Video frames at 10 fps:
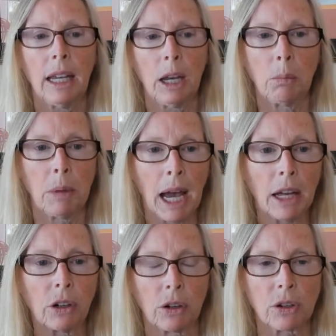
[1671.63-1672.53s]
it
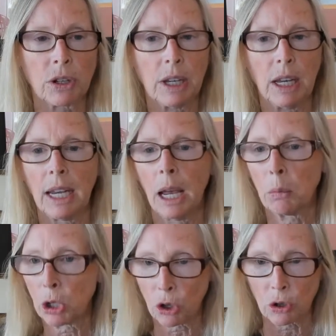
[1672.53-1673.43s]
matters in
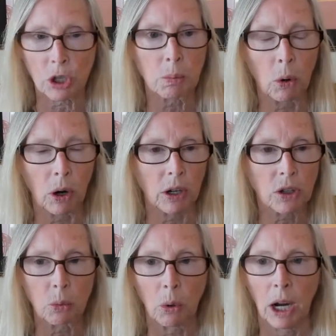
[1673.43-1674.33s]
amateur
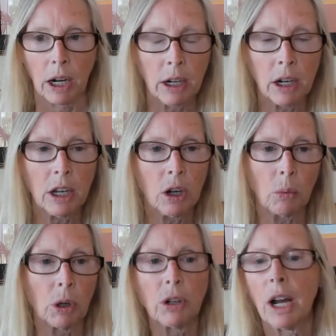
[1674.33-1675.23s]
sports, where
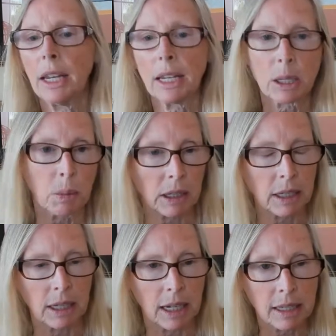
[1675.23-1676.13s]
we're not
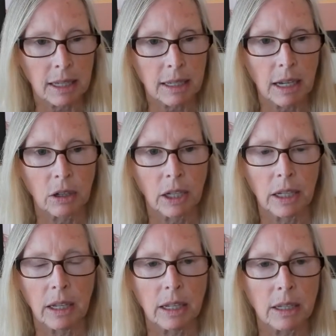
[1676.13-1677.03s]
expecting necessarily
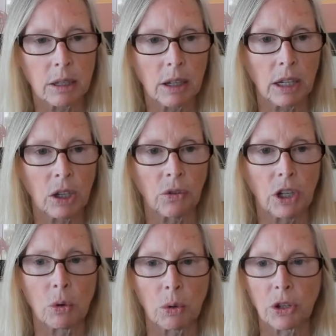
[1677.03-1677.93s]
these
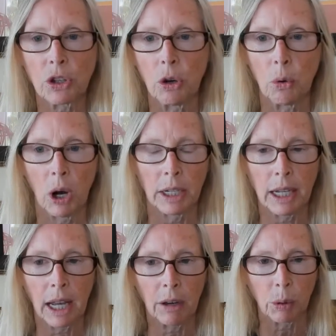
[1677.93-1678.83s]
individuals to go on and
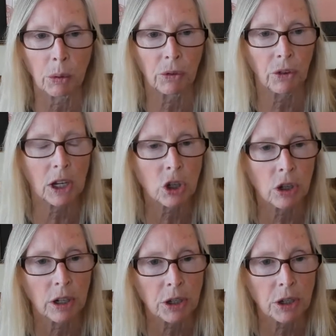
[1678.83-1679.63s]
have a professional